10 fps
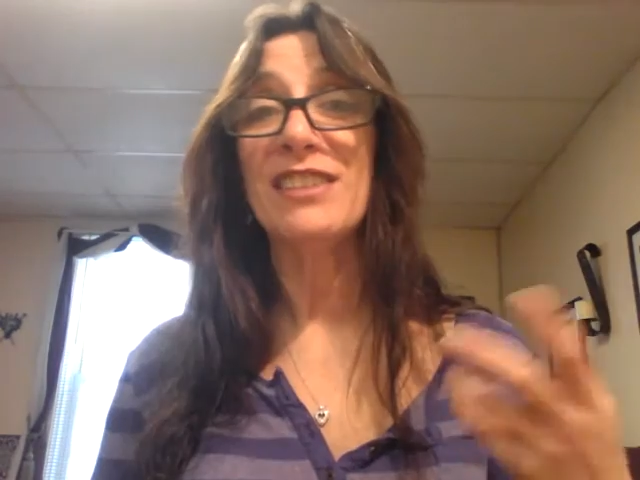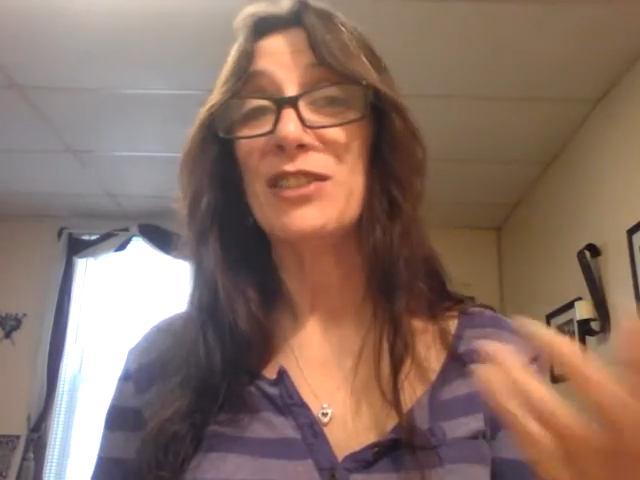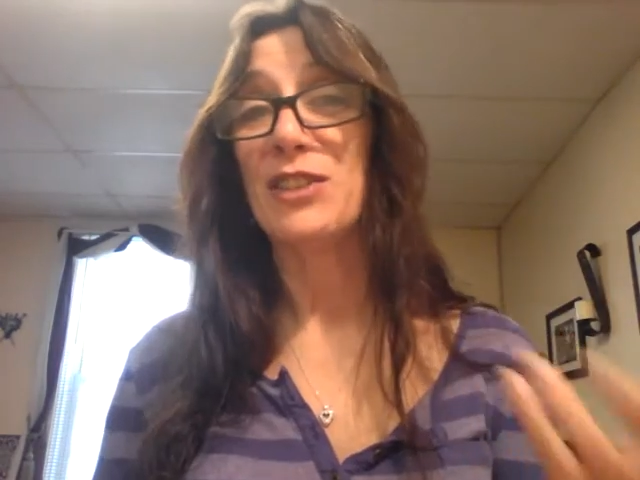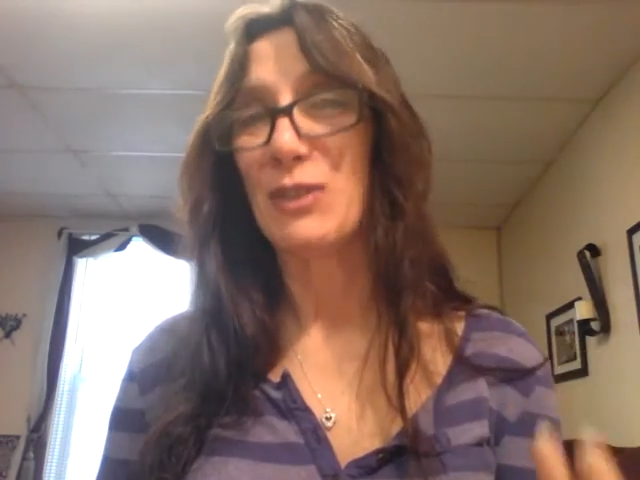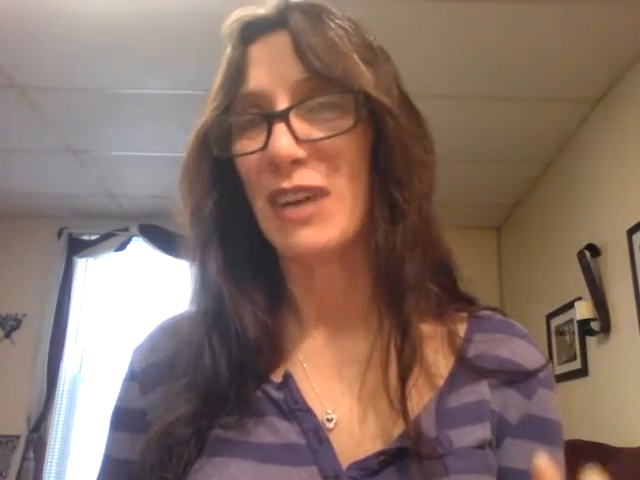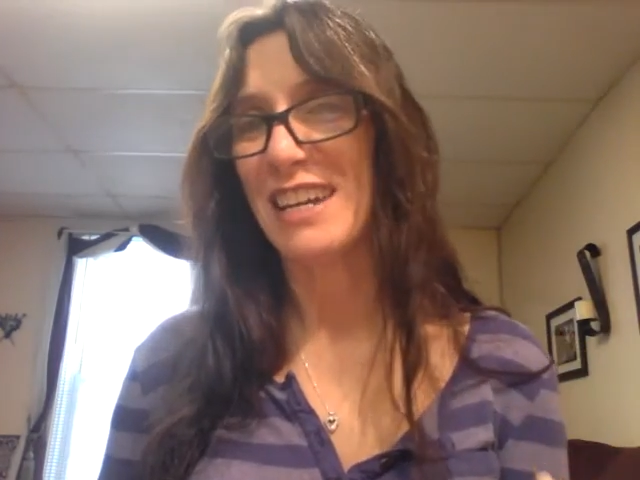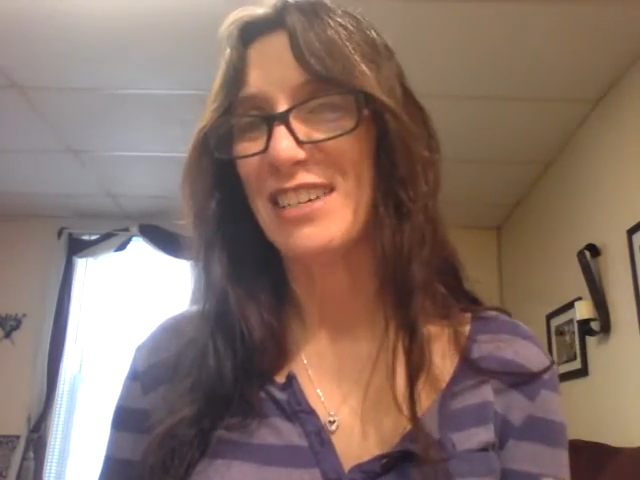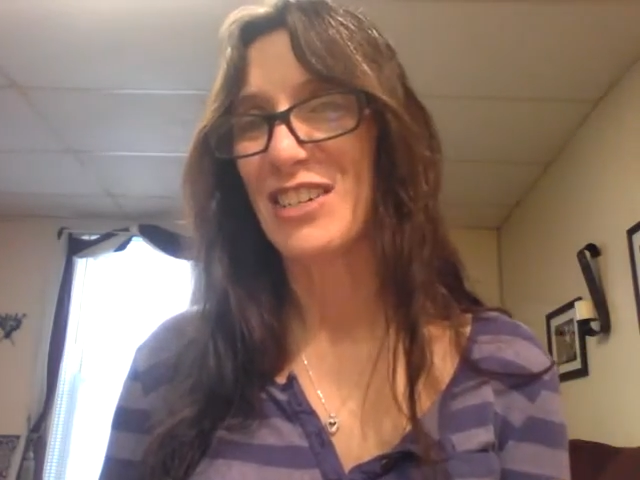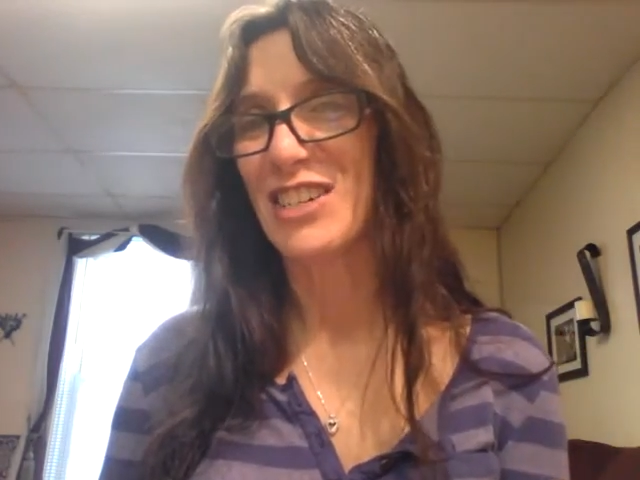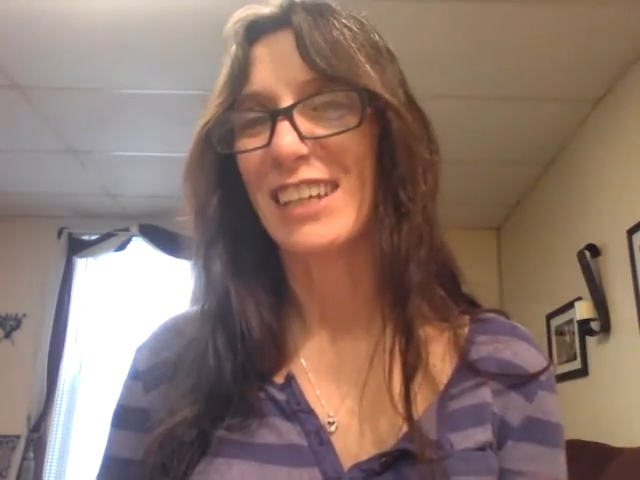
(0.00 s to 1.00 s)

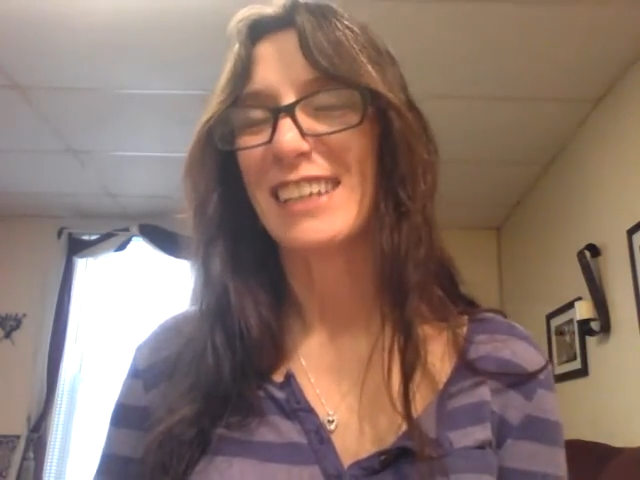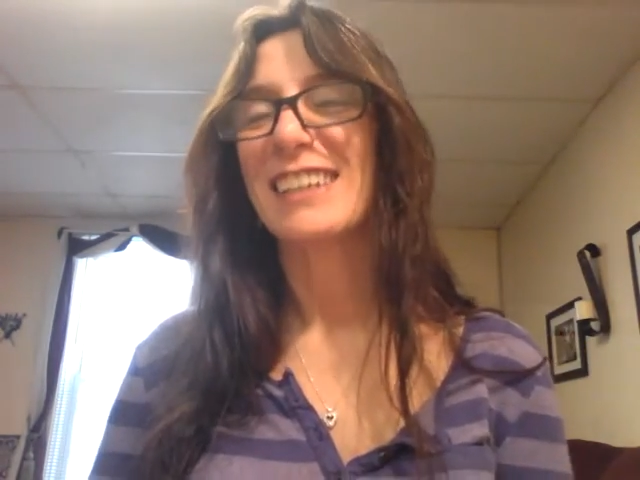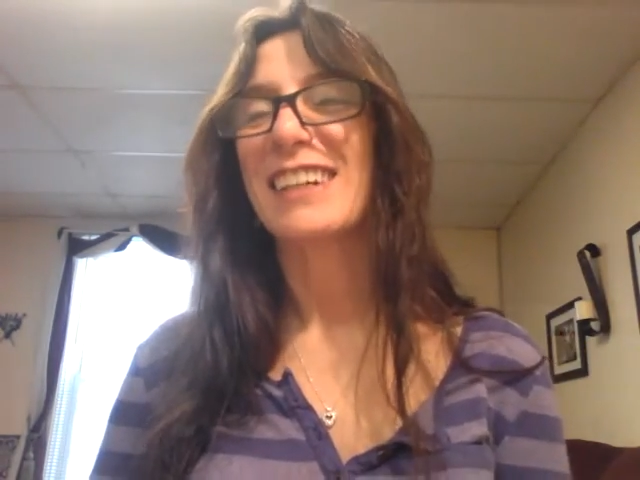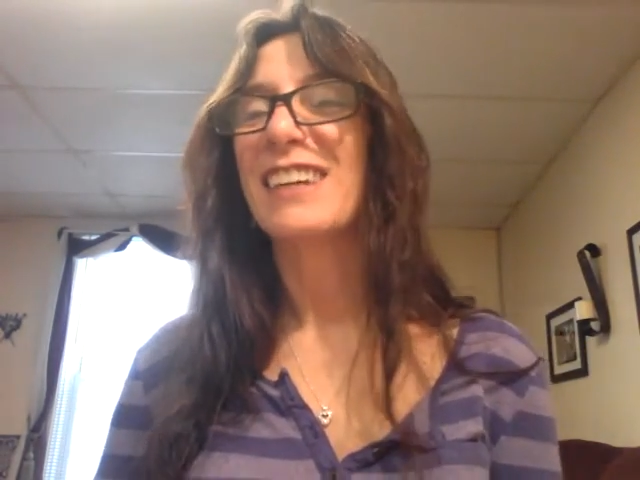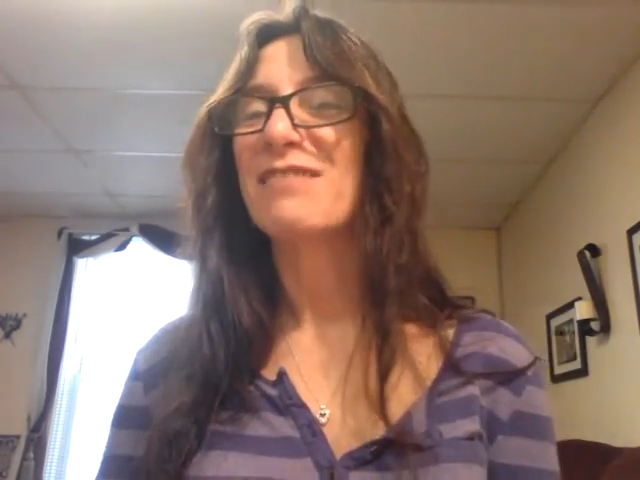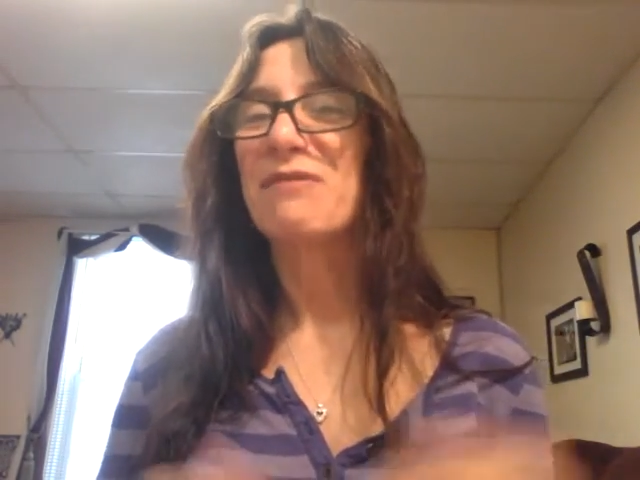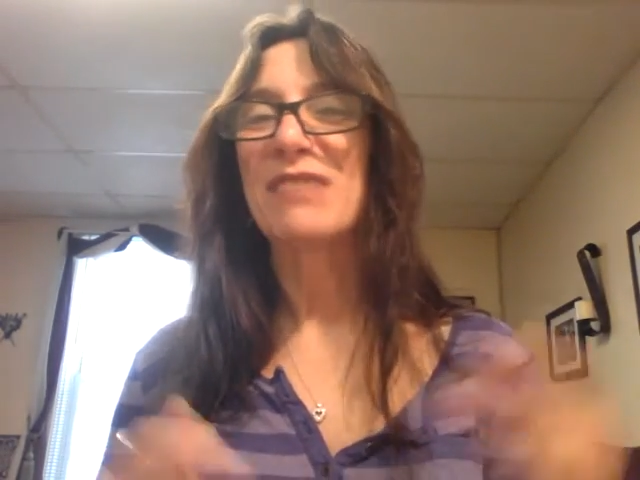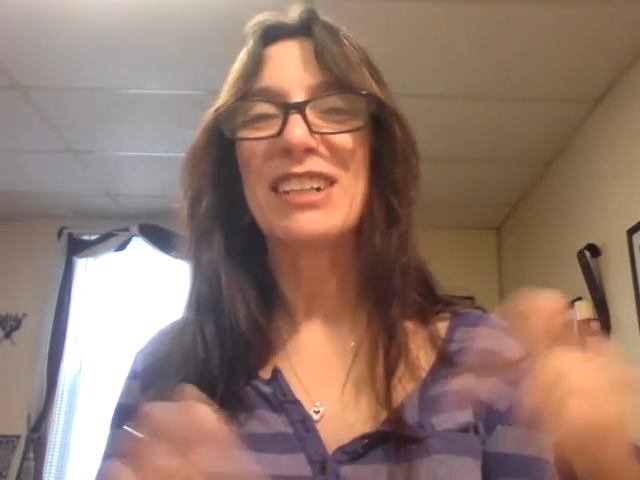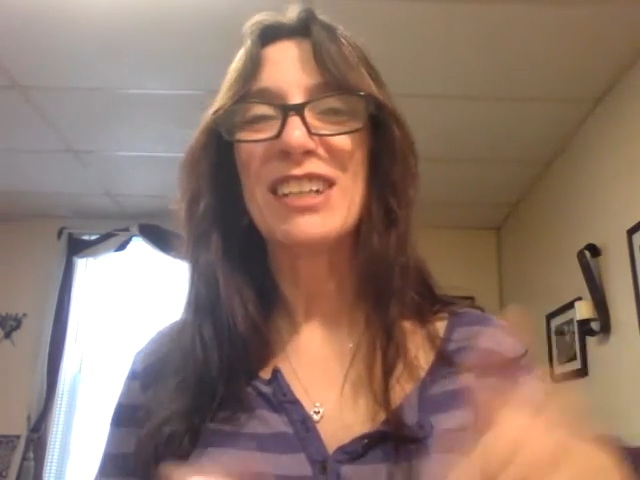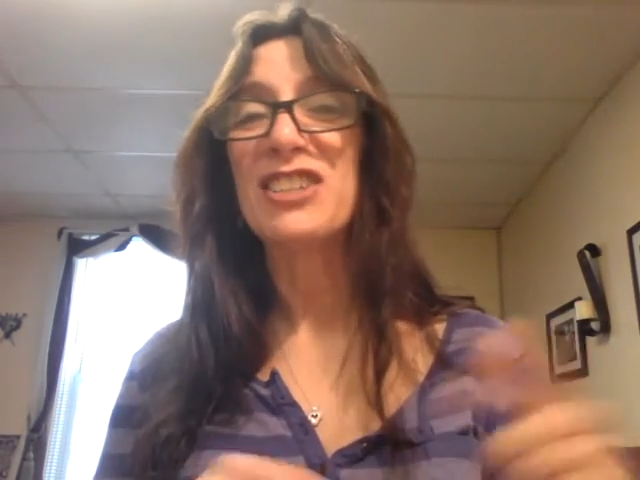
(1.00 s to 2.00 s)
strange,
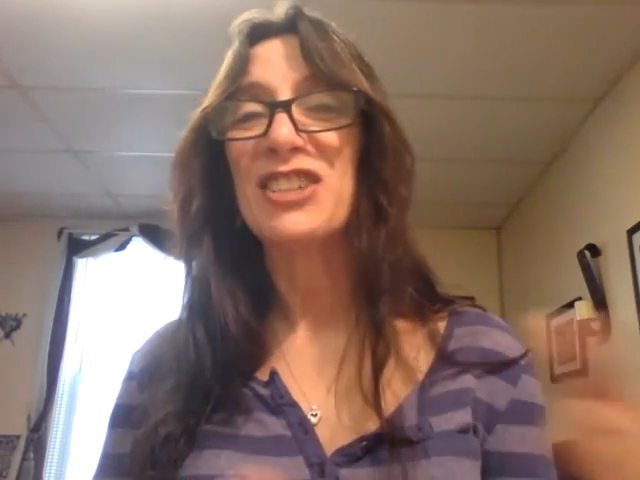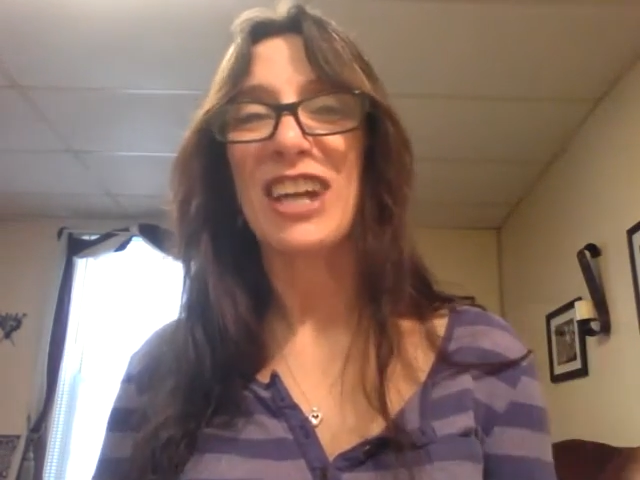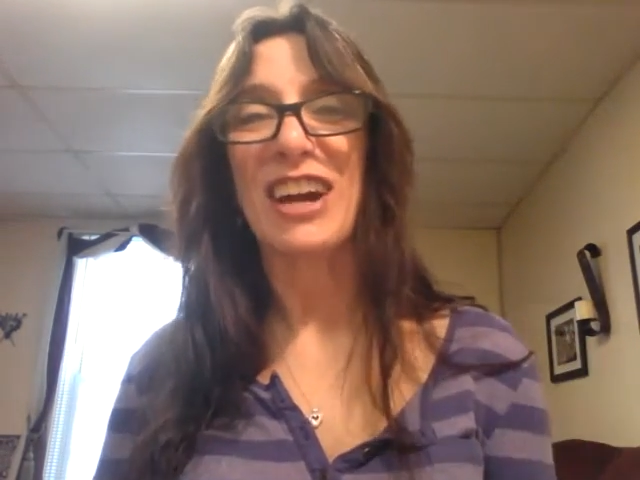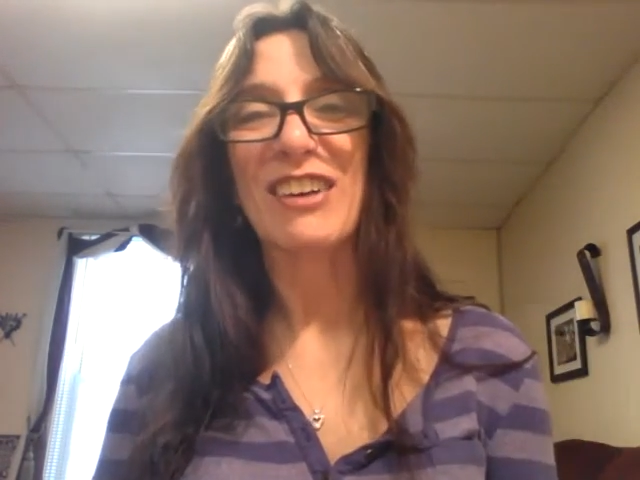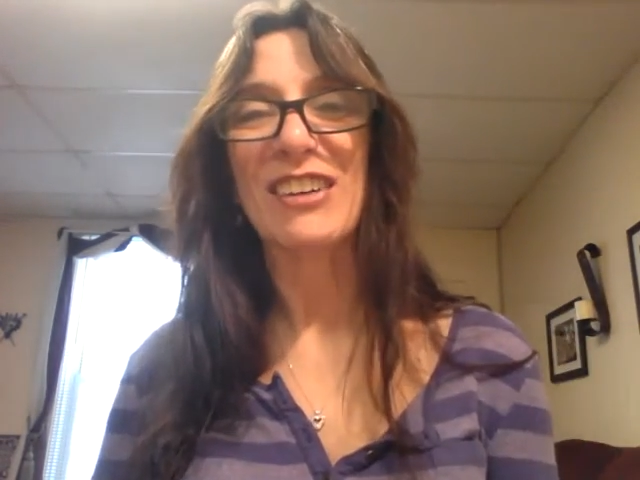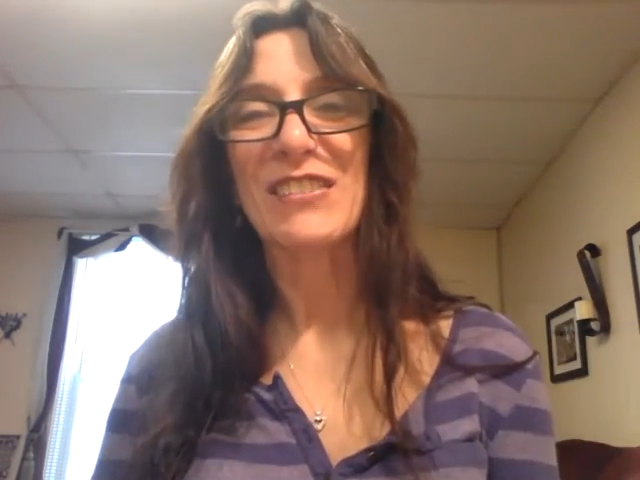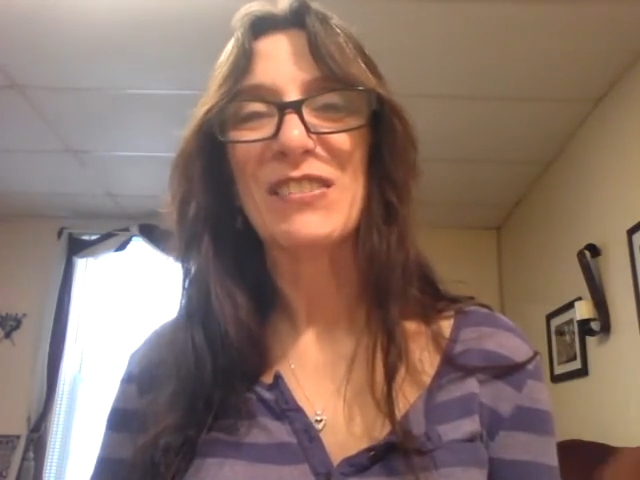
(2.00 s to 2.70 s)
click share.